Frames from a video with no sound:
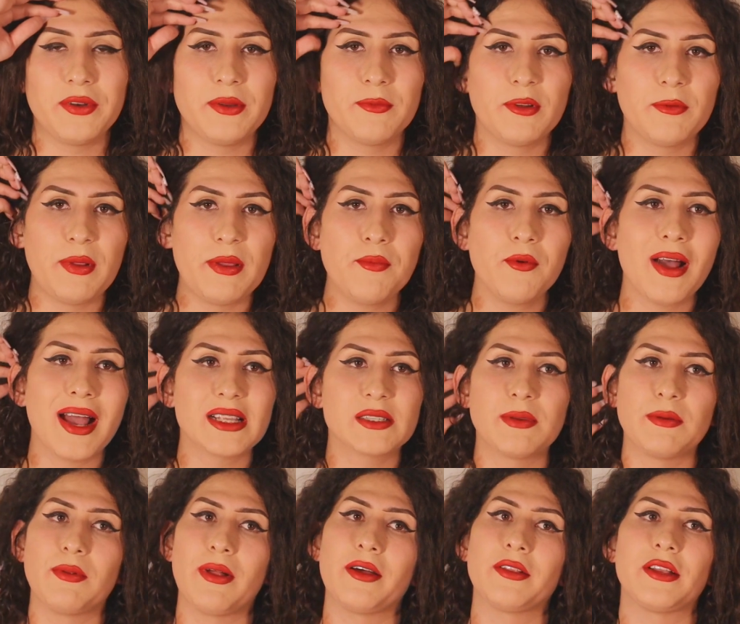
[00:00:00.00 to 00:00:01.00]
when people ask
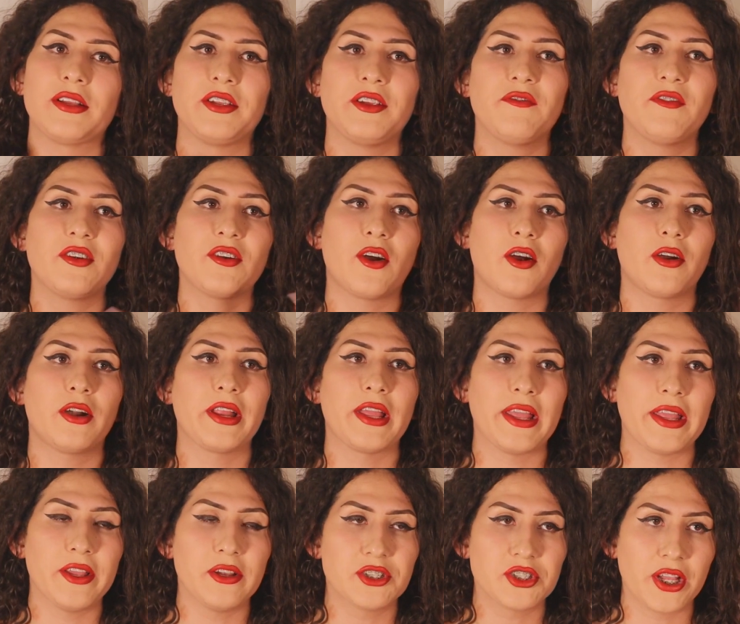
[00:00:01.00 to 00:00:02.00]
people out, they've already
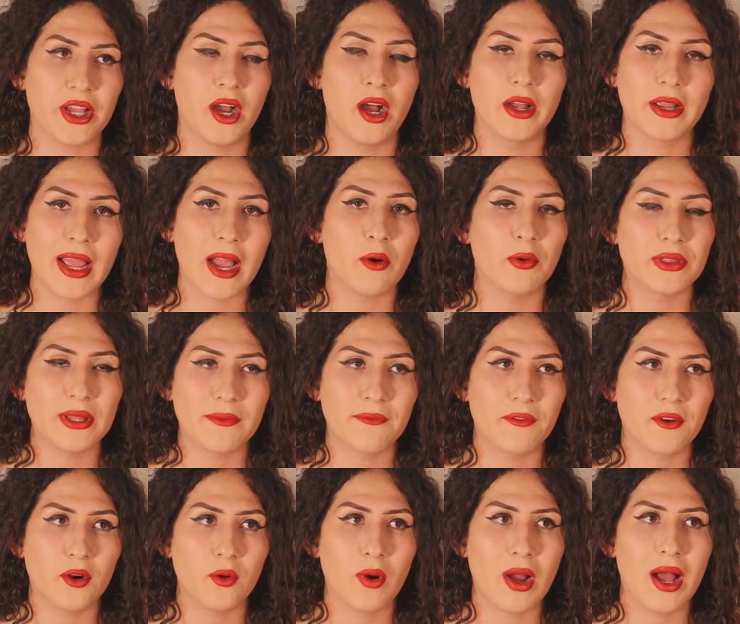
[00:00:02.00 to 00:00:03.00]
usually hung out with them
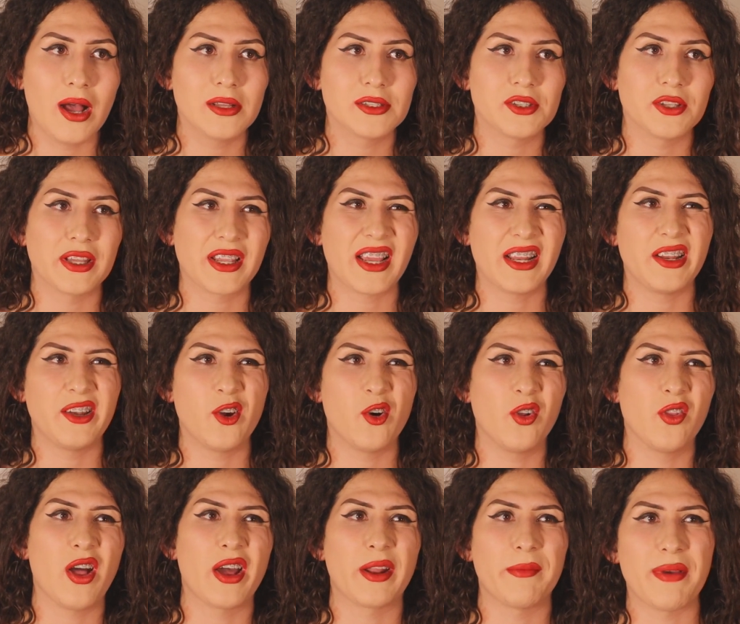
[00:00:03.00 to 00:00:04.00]
for a while, so they kind of
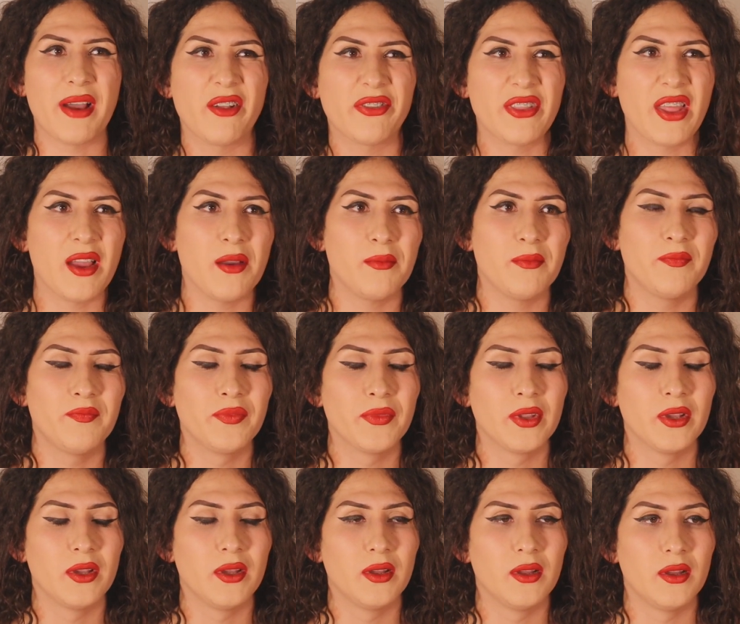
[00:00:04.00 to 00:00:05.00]
know a lot about them.
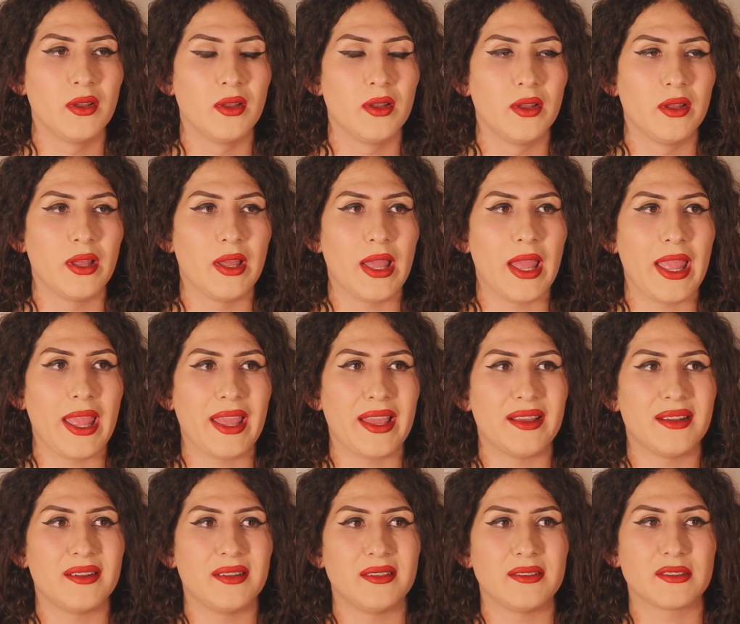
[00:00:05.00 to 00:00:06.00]

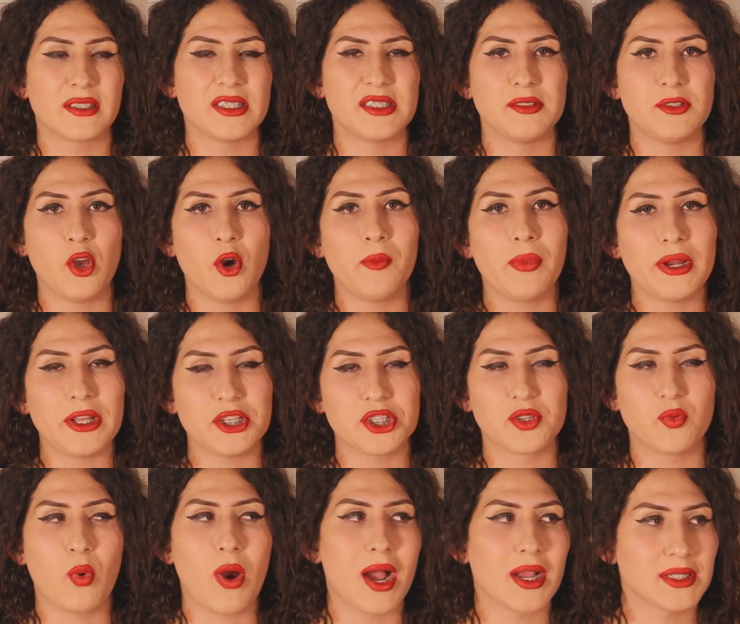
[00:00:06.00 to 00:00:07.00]
And because nobody
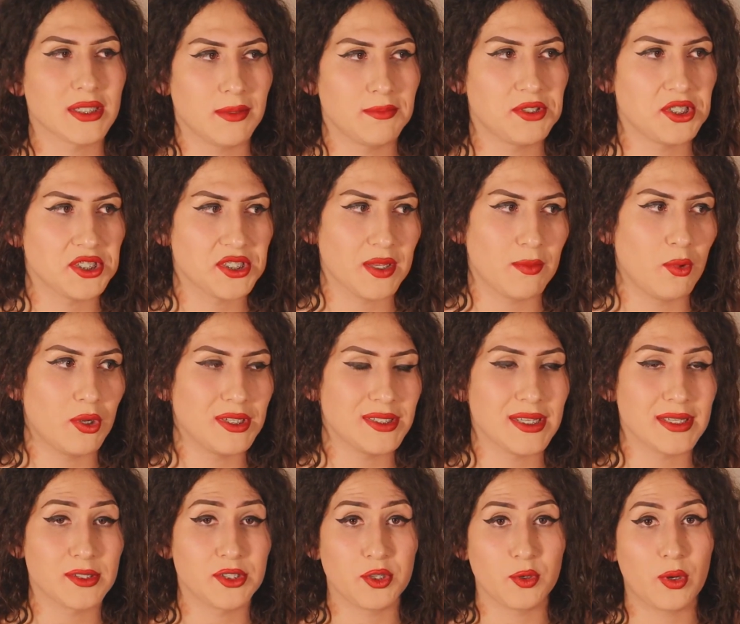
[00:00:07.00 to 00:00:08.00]
just walks up to someone and
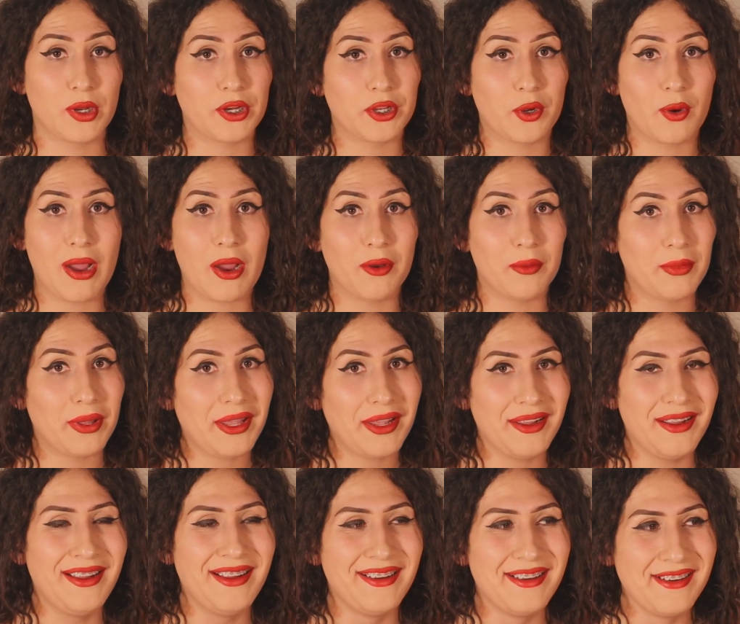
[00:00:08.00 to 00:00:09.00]
says, do you want to go out with
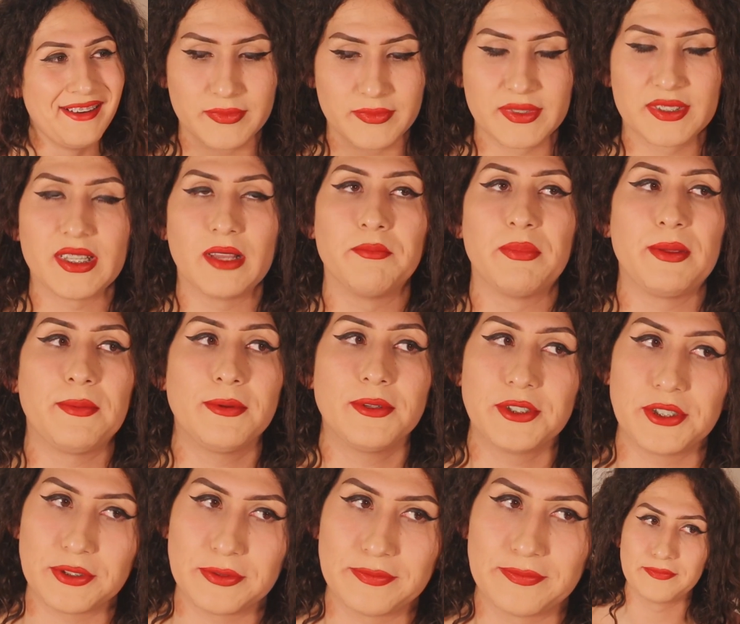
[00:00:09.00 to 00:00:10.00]
me? Some people
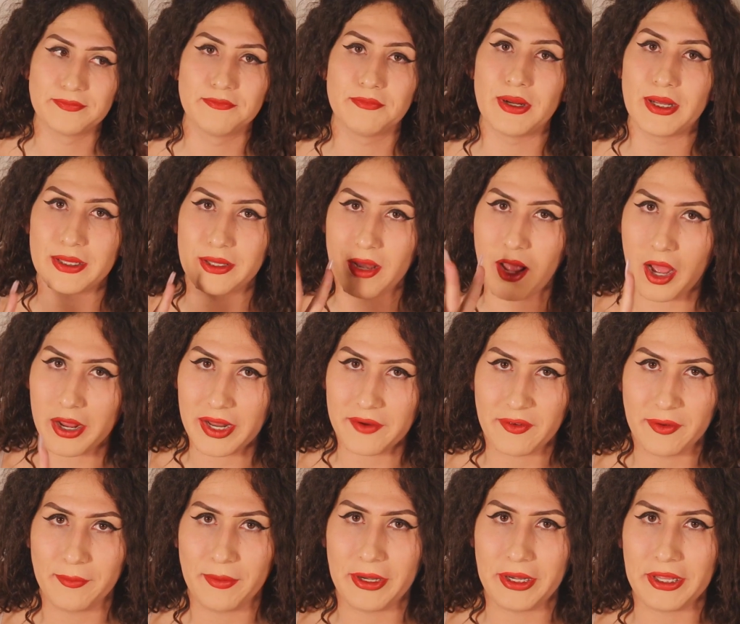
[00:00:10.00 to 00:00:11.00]
do, but not
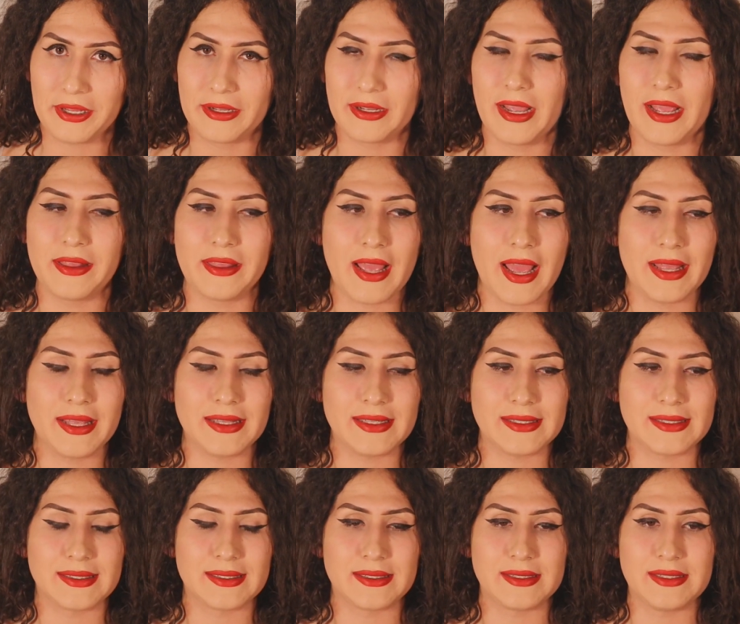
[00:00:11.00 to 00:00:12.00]
everybody. And that
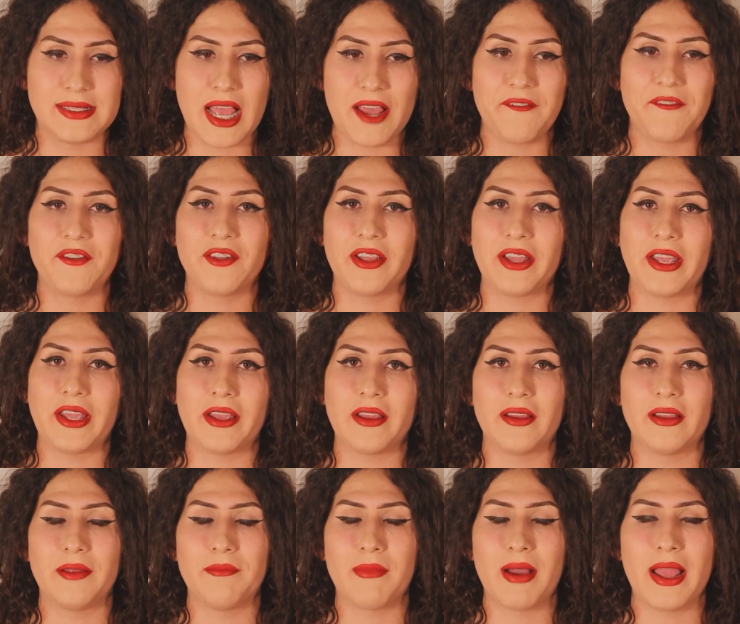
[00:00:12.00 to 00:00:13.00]
is
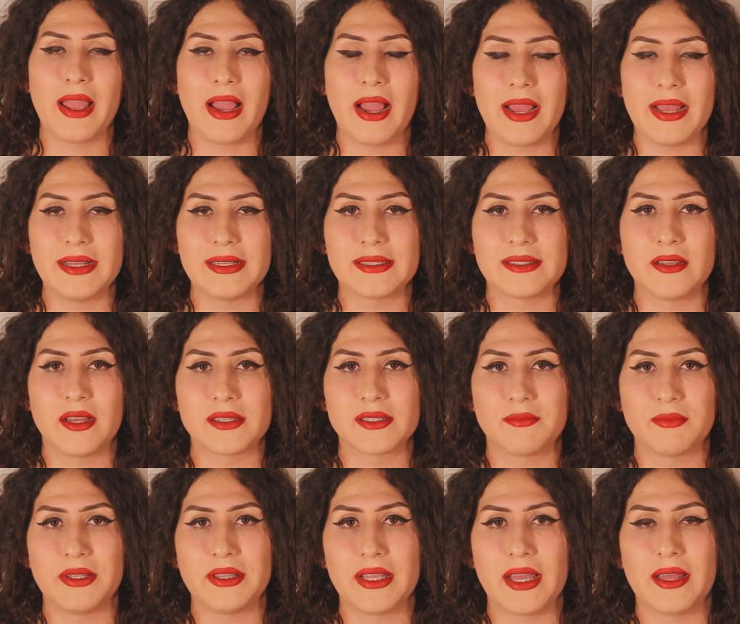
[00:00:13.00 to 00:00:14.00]
definitely, in my eyes, not
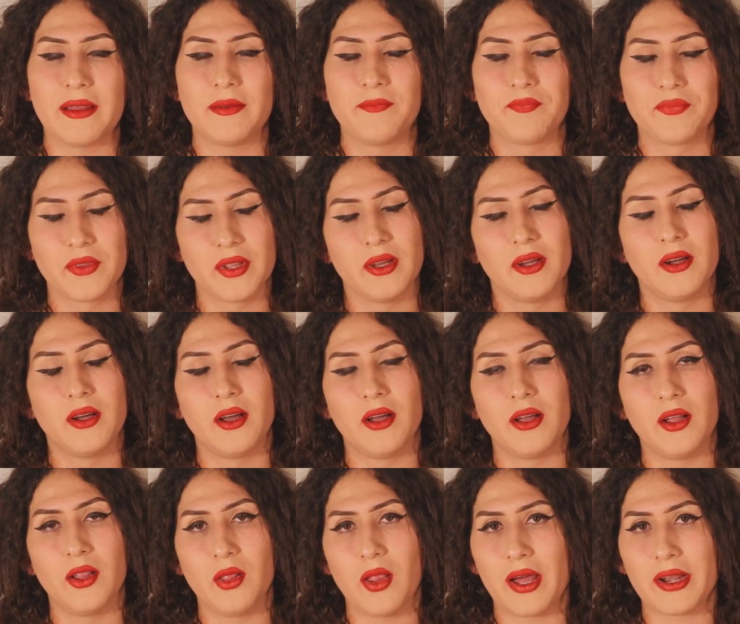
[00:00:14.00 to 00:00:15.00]
something that
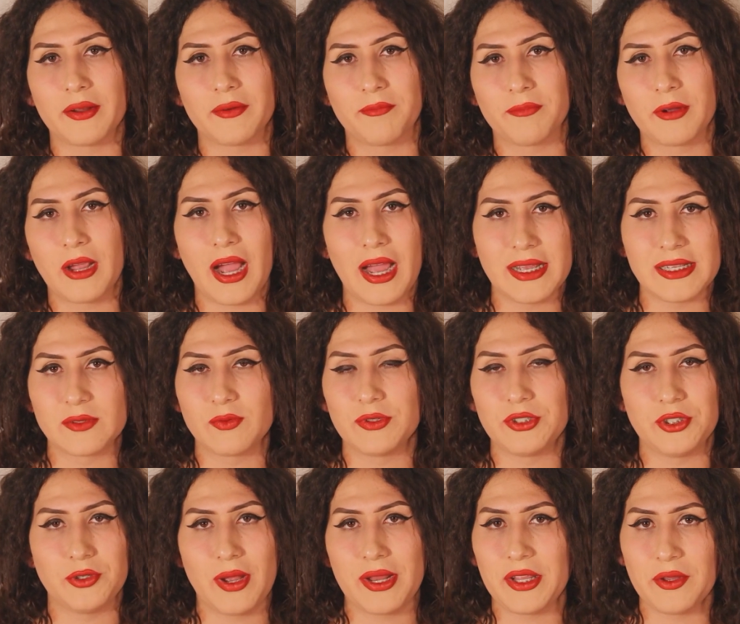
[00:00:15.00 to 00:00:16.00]
a lot of guys
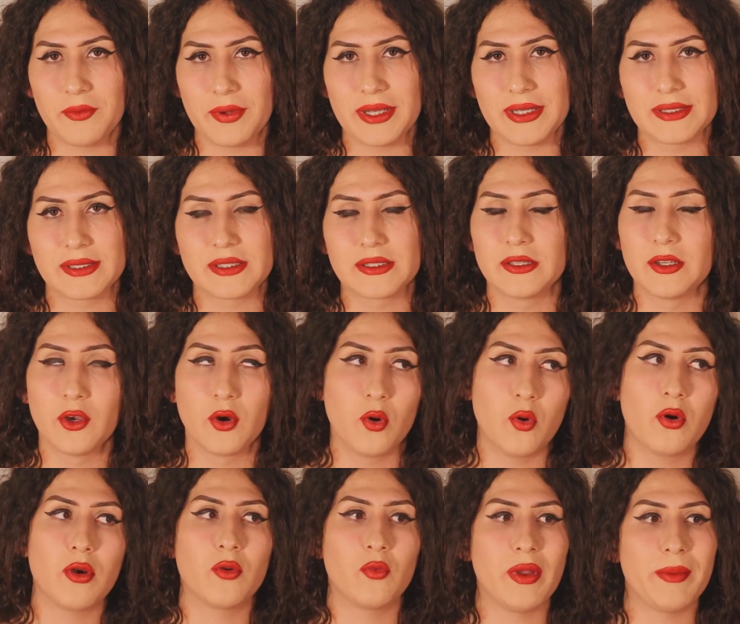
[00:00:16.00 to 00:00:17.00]
would do anyways,
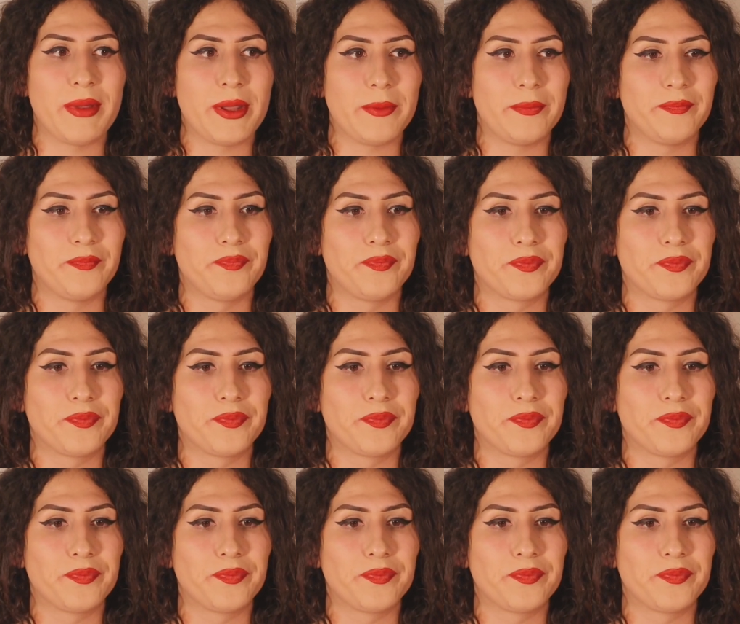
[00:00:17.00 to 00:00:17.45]
or women.